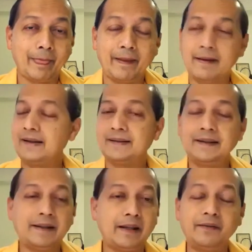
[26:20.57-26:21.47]
And I see
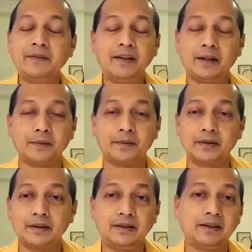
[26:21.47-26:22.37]
it everywhere
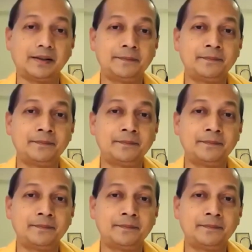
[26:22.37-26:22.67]
here.